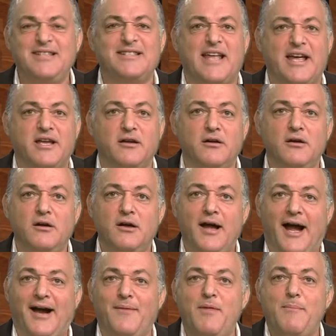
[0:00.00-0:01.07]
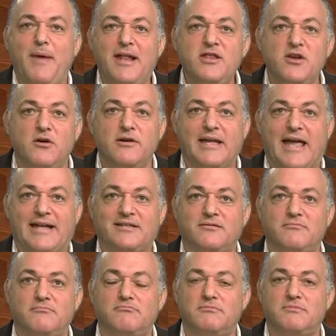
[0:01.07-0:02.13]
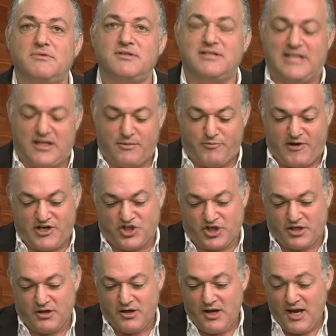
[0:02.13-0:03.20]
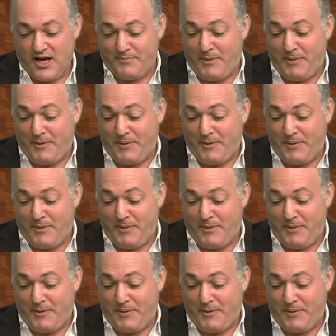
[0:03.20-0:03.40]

Men's Day. How come the men don't get celebration?